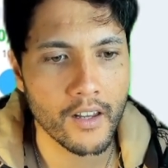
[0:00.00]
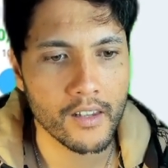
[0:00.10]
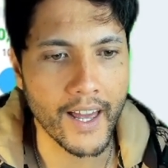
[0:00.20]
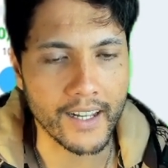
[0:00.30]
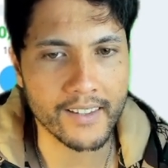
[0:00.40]

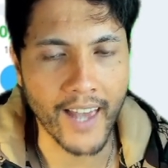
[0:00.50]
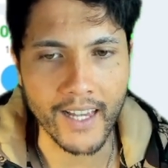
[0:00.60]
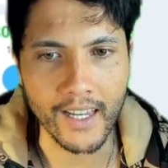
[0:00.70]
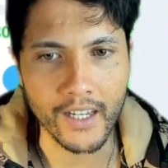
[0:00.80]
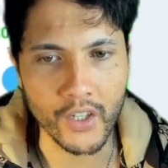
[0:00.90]
like
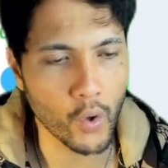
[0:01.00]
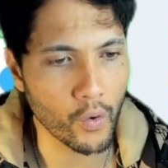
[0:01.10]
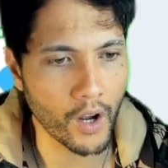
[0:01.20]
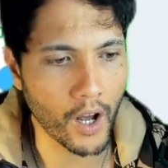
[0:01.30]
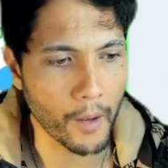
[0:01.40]
taking
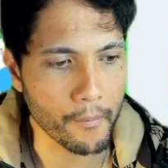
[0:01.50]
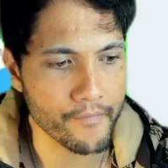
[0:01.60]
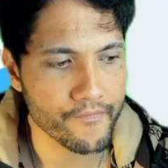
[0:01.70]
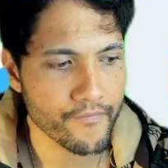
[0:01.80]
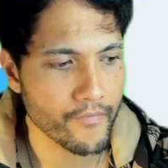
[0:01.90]
your
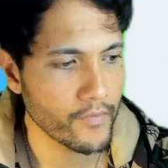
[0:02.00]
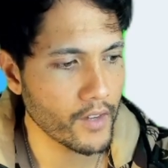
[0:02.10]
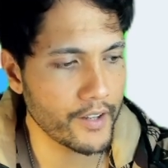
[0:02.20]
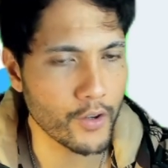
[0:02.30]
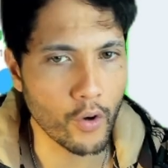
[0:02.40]

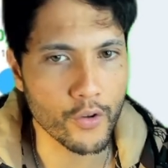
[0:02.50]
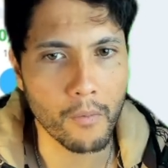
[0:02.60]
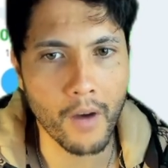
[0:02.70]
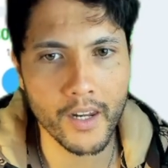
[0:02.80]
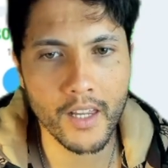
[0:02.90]

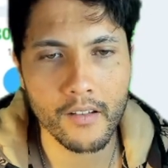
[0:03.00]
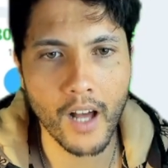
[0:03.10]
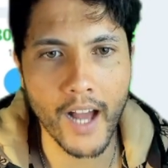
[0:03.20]
money.